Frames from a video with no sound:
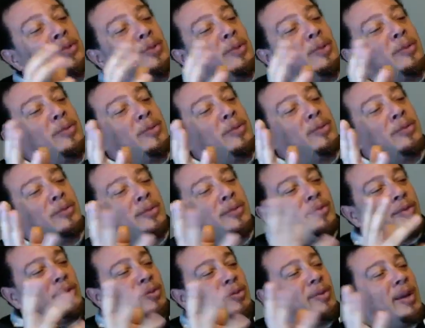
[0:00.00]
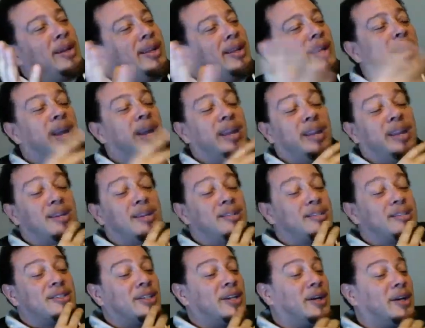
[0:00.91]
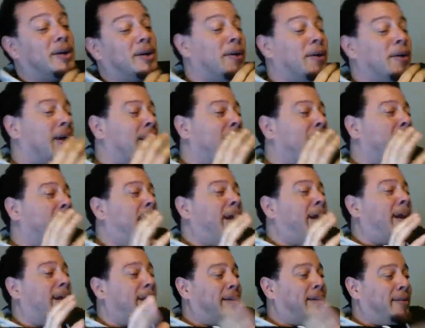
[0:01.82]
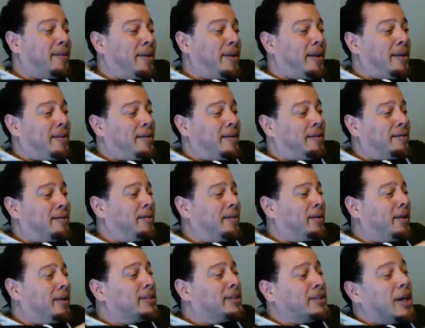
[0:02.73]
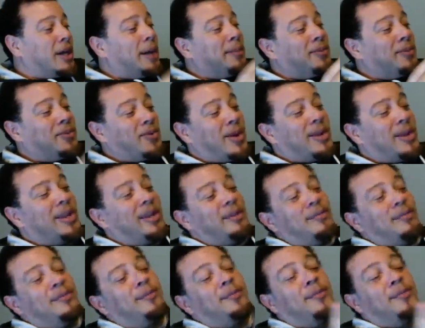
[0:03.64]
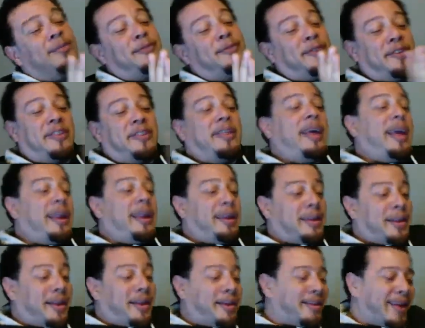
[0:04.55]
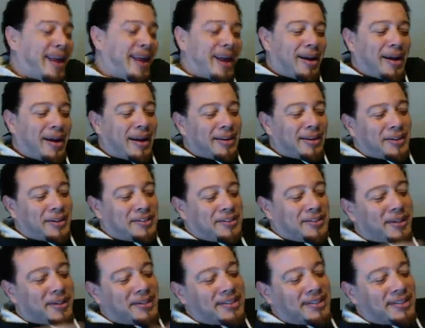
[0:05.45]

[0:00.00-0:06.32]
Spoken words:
when the Red Cat years ago, and it's upgraded for then. Now I looked on the